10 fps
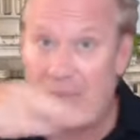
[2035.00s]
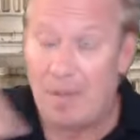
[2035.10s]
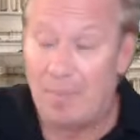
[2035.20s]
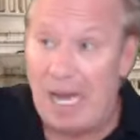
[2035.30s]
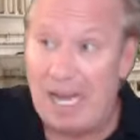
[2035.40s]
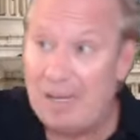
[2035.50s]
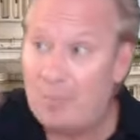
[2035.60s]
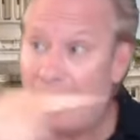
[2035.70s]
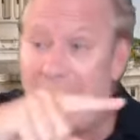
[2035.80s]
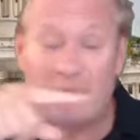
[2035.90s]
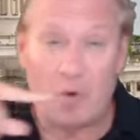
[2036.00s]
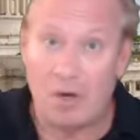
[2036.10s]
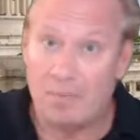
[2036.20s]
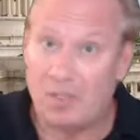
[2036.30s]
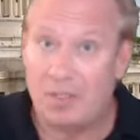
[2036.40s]
my
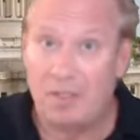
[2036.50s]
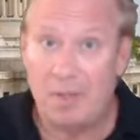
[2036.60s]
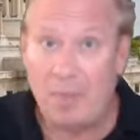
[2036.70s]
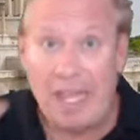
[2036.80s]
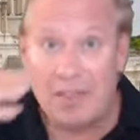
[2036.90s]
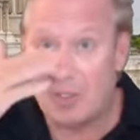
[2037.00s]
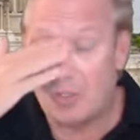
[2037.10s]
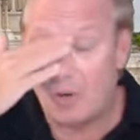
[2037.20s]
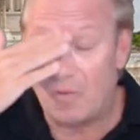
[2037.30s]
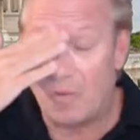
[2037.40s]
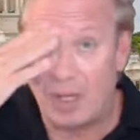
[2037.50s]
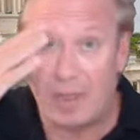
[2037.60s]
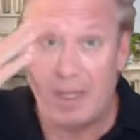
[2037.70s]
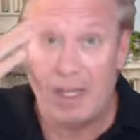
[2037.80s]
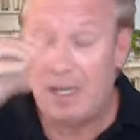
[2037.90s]
platforms, the page and so
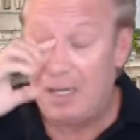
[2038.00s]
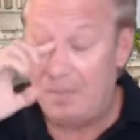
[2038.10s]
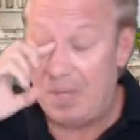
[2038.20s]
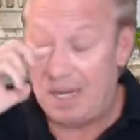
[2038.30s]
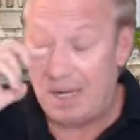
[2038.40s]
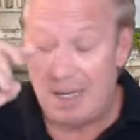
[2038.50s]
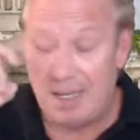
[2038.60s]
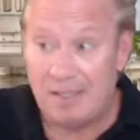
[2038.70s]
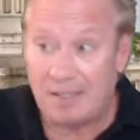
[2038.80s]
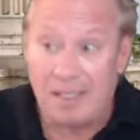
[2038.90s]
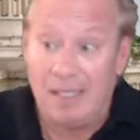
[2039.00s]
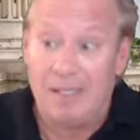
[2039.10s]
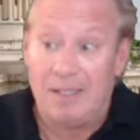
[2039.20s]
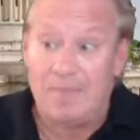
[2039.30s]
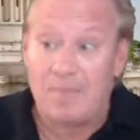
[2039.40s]
forth, because
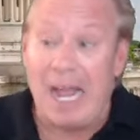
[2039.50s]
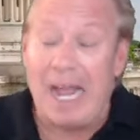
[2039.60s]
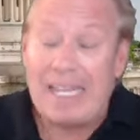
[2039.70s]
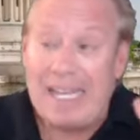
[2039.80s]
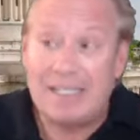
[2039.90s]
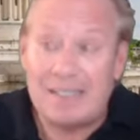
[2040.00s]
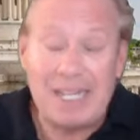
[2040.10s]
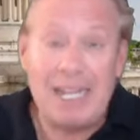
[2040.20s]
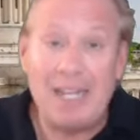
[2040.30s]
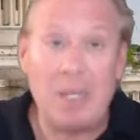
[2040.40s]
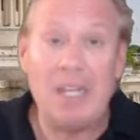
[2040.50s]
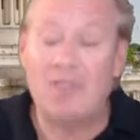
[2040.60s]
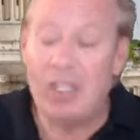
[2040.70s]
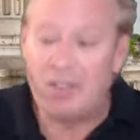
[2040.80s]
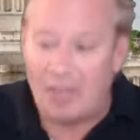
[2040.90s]
I can't stand if
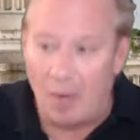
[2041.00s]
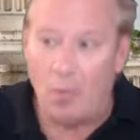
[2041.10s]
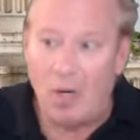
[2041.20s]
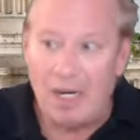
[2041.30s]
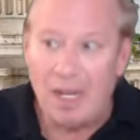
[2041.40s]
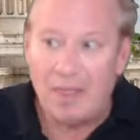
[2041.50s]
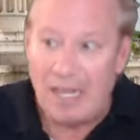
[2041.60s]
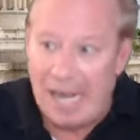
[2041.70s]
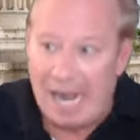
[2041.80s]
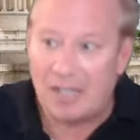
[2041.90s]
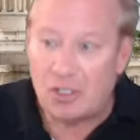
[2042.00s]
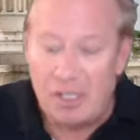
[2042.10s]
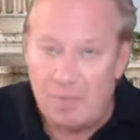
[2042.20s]
there's someone that actually